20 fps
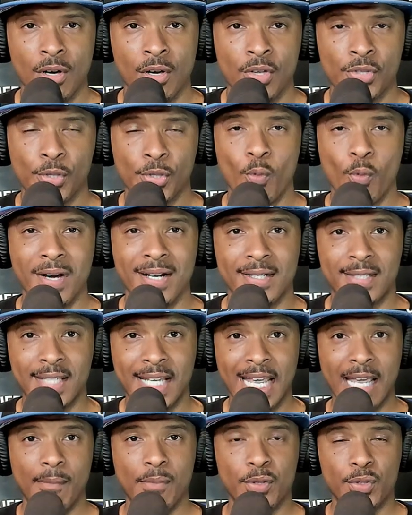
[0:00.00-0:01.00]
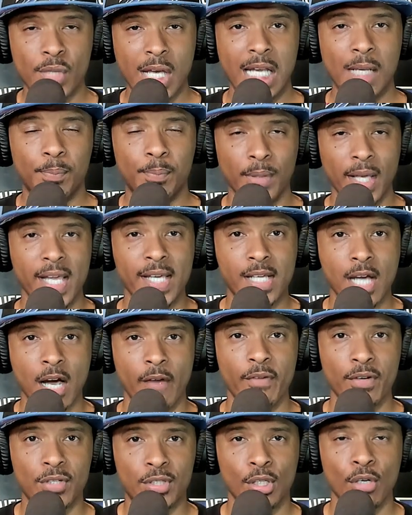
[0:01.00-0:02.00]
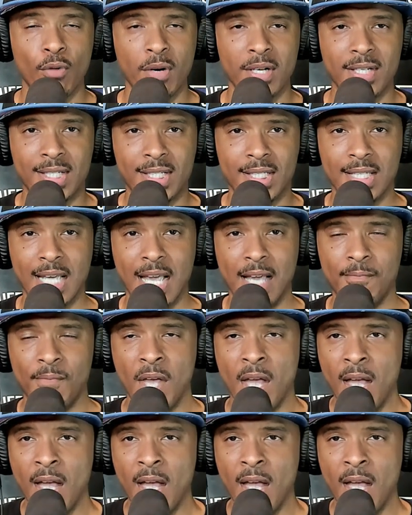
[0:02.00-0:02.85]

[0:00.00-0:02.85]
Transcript: So when teams try to play cover two and stop